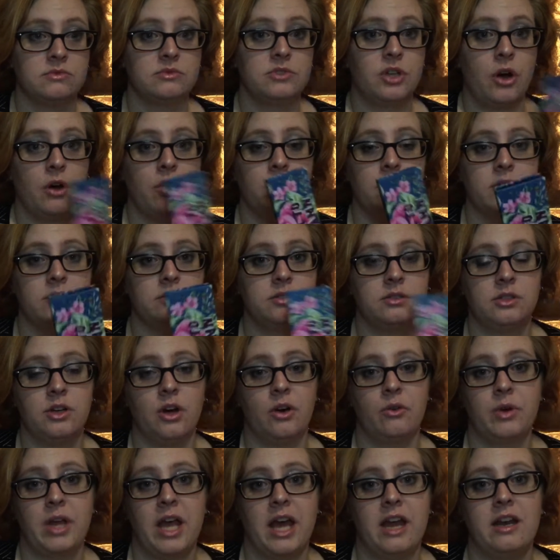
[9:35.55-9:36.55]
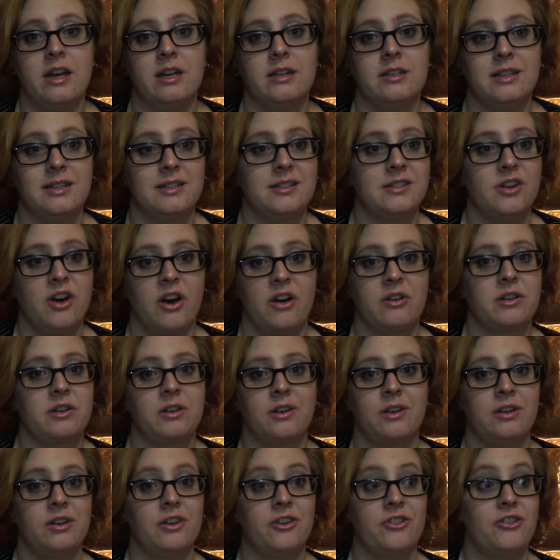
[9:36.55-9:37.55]
Go get it. It's not,
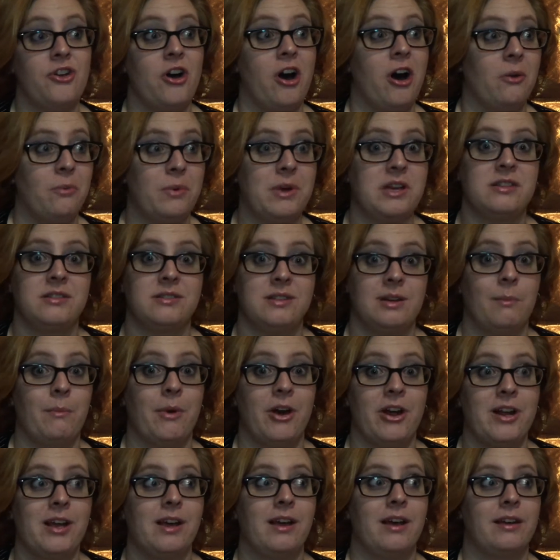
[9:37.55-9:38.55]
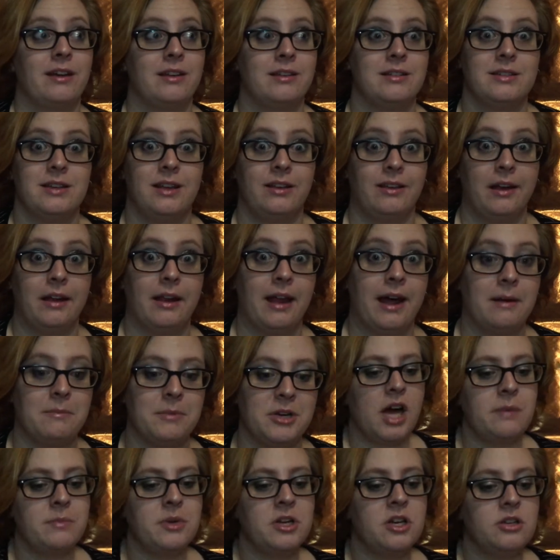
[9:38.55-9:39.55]
you're not wasting money, I can tell you that.
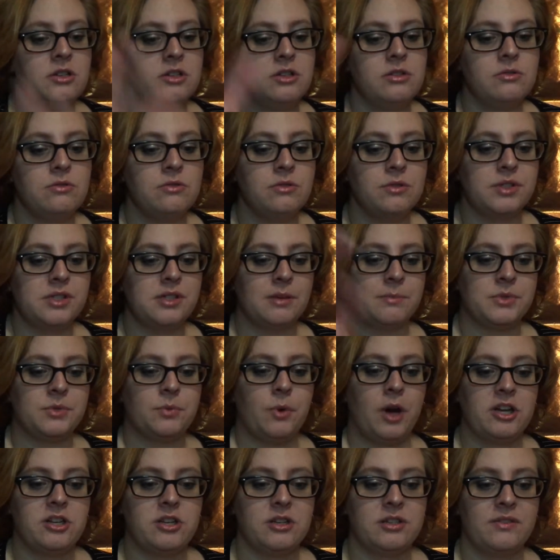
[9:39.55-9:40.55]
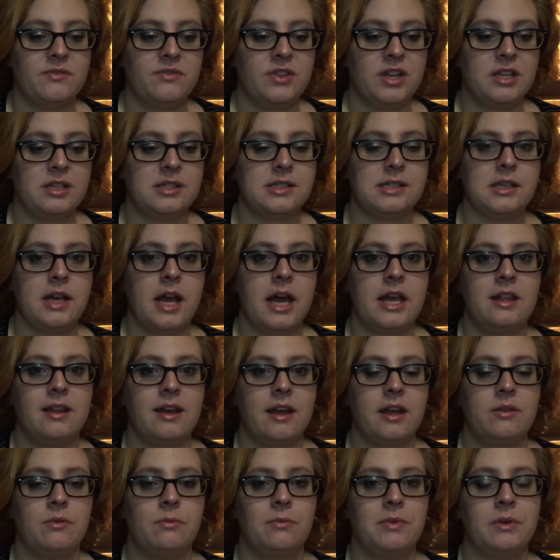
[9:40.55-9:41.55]
I'm gonna do some swatches of this, and
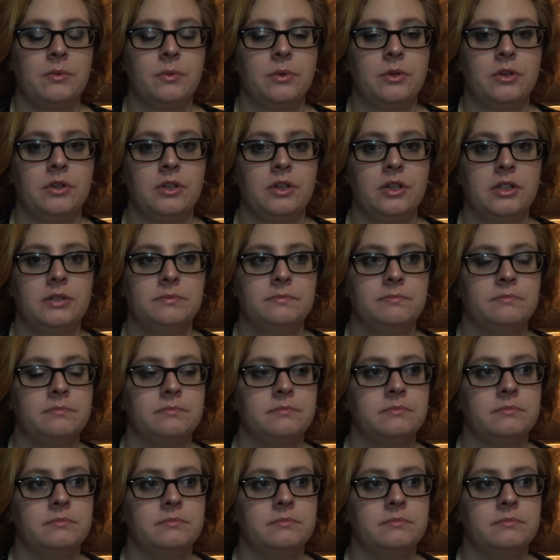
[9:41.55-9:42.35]
then we will